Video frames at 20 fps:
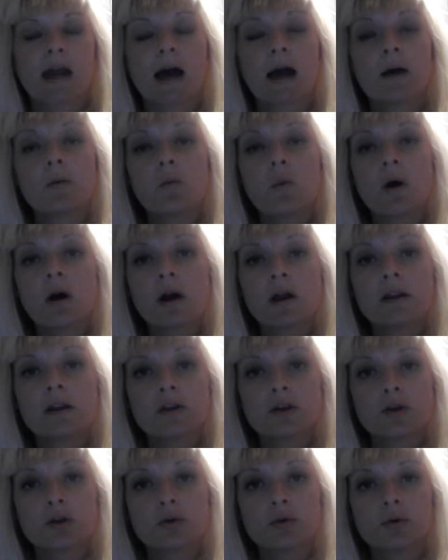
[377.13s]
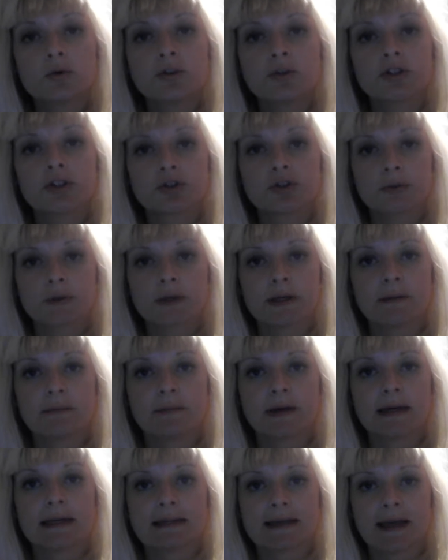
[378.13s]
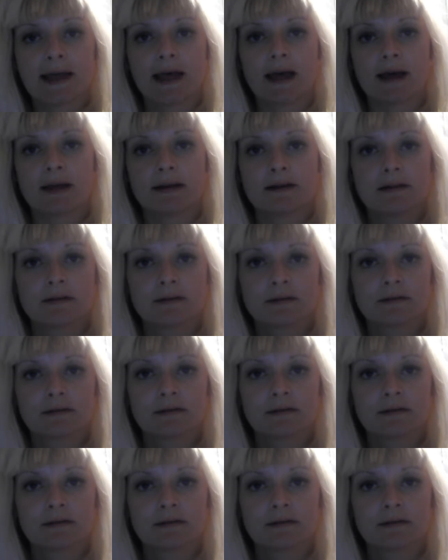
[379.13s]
I want you to treat my dad.